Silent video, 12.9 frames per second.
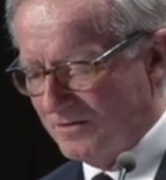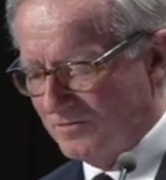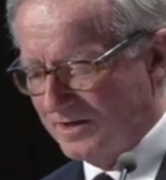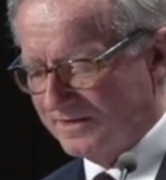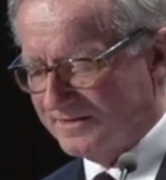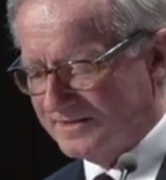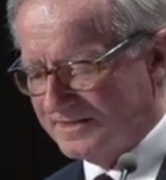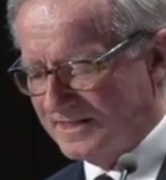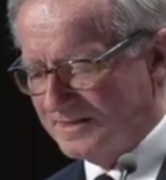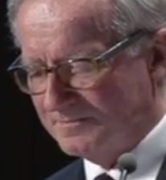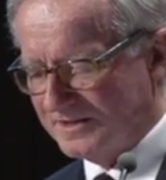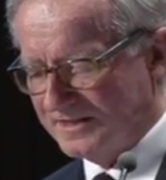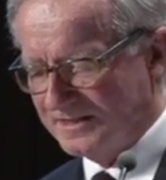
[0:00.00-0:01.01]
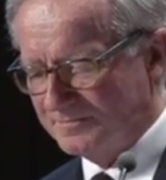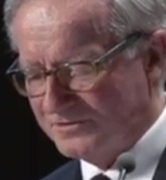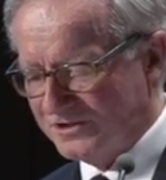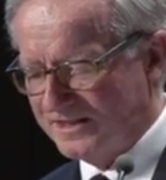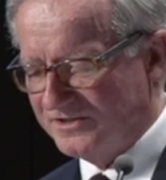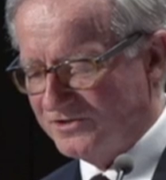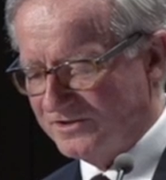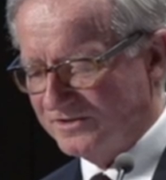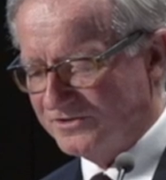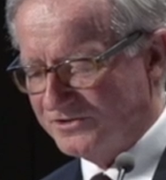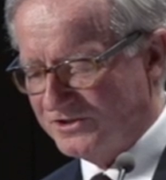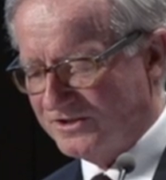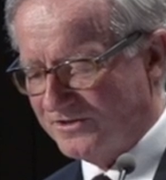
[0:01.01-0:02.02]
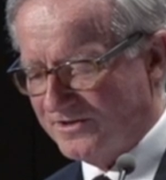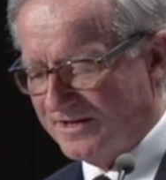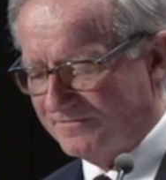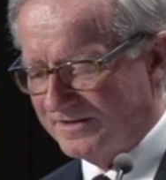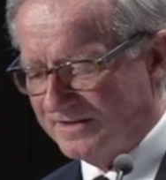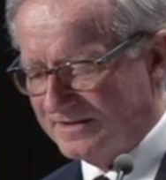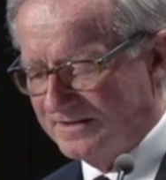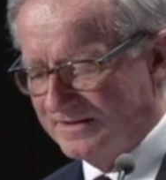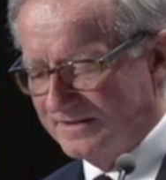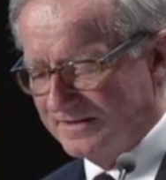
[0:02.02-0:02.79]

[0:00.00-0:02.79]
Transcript: while at the same time changing the geographic